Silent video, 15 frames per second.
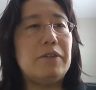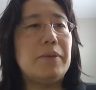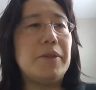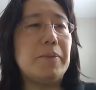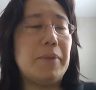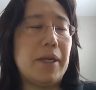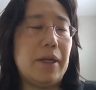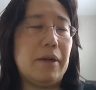from
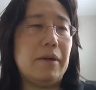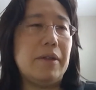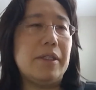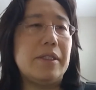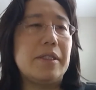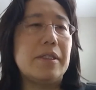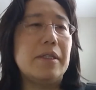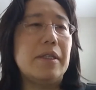the
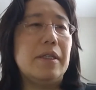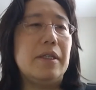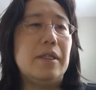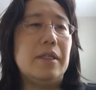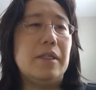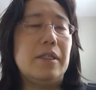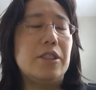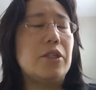parents,
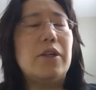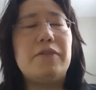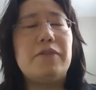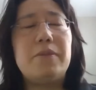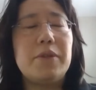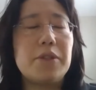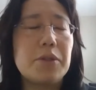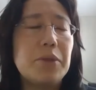
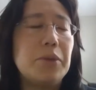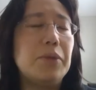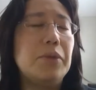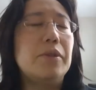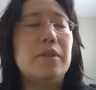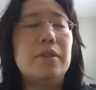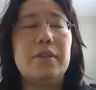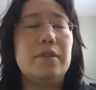from the
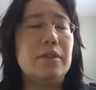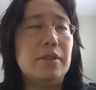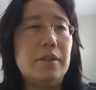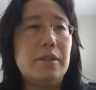school,